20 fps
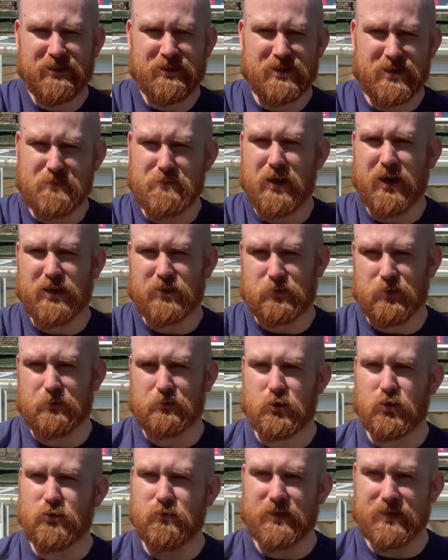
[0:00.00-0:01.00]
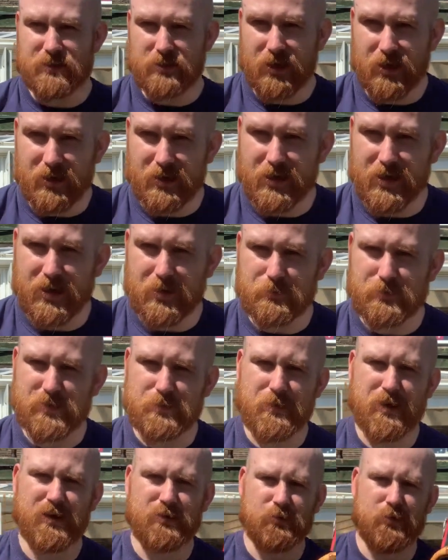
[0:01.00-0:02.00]
you might as well move into unarmed.
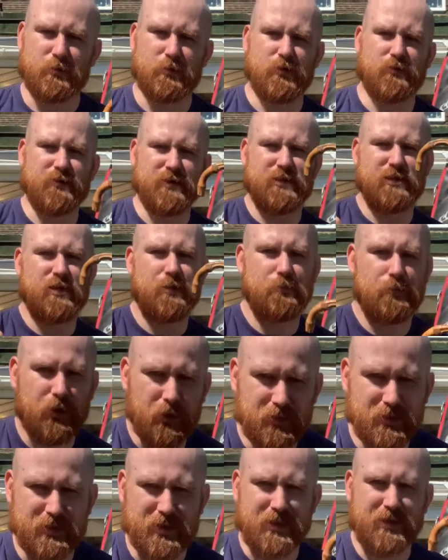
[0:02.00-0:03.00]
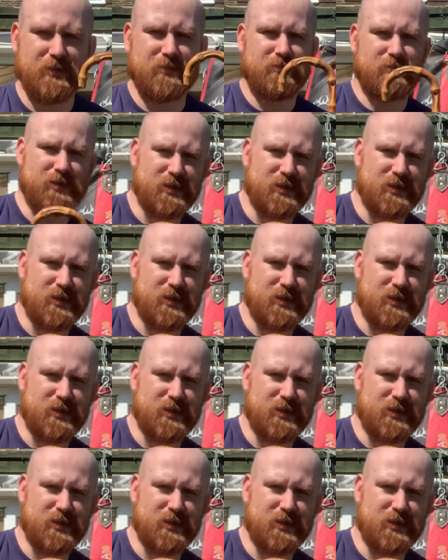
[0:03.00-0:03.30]
You might as well move into your boxing,